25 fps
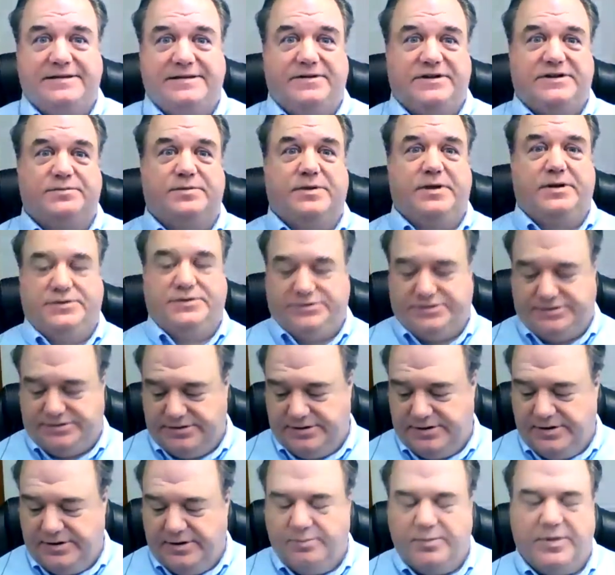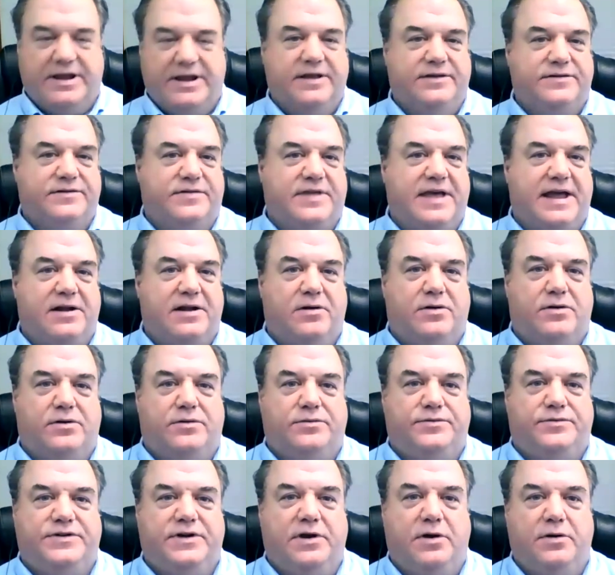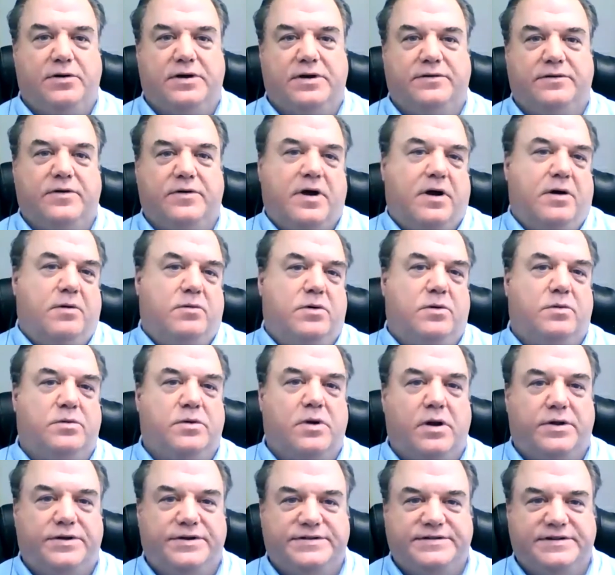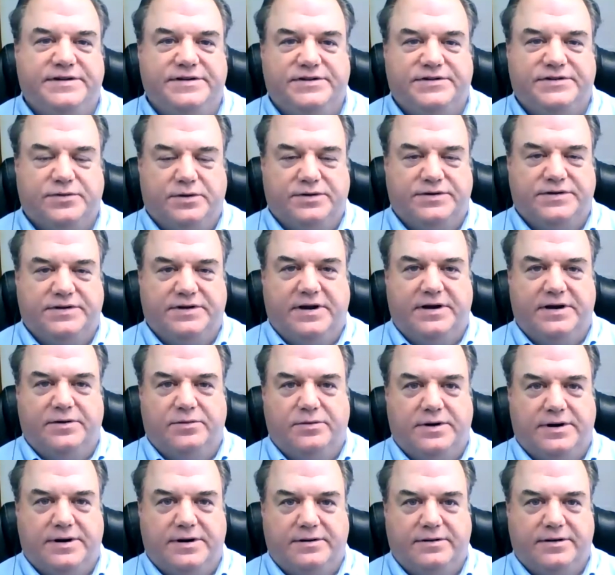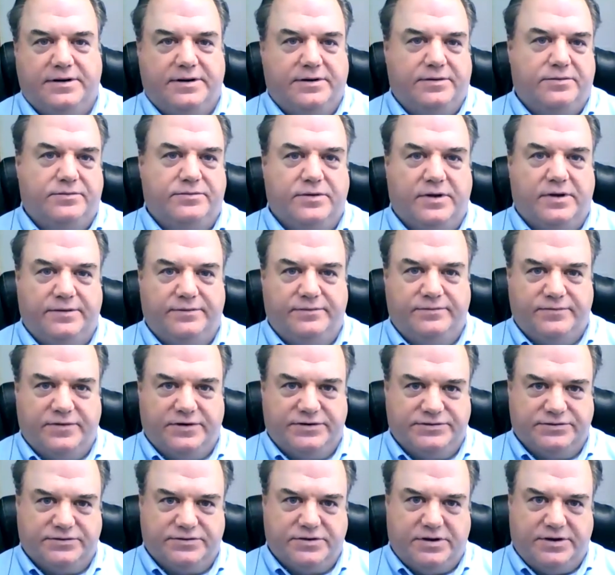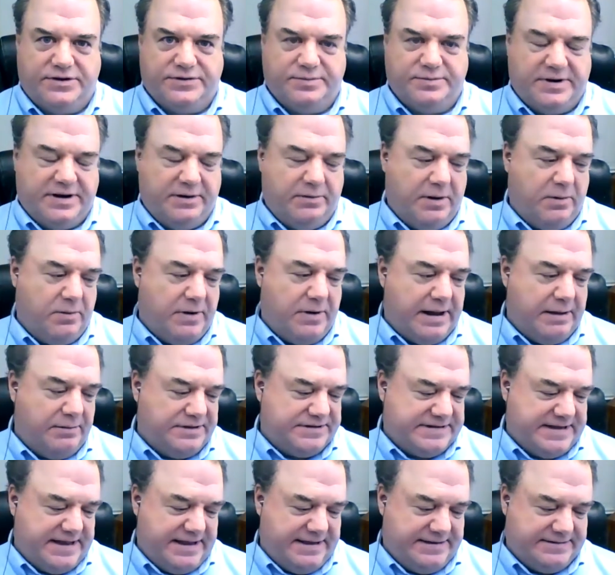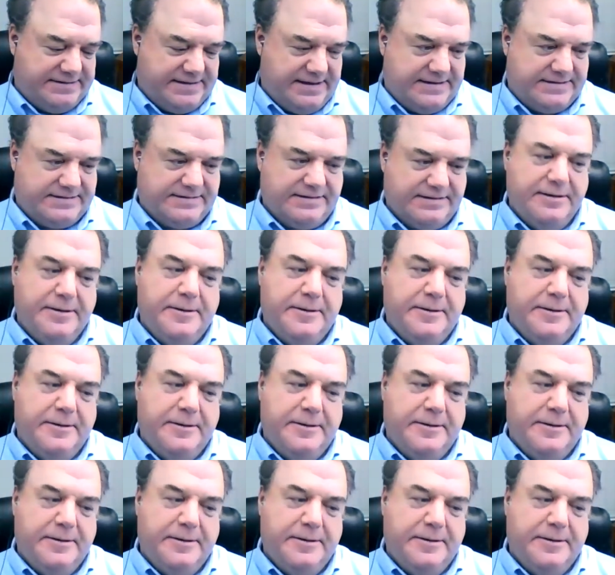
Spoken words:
explosion because of that whole joke of, oh, well, we're all just in shorts and underwear, on virtual calls. But anyway, what I would say is this.